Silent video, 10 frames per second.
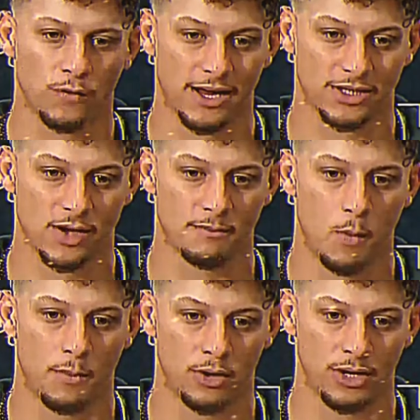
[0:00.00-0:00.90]
This
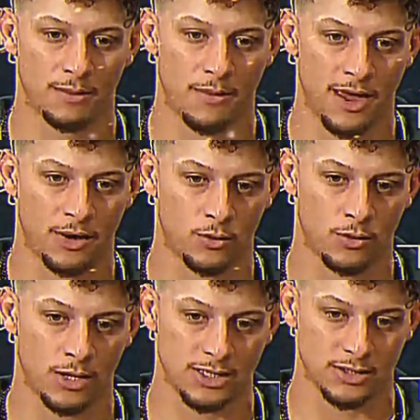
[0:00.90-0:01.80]
offseason is only
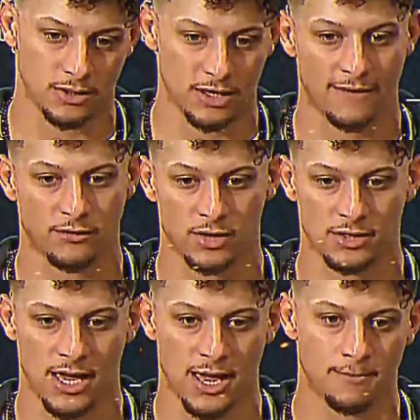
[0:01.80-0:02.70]
heating up, and
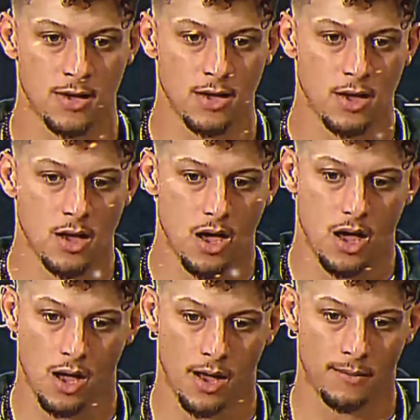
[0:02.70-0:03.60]
you won't want to miss a
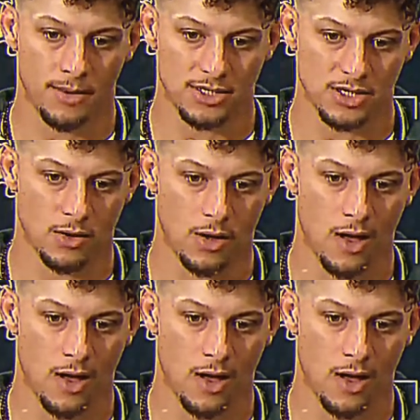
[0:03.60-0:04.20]
second of it.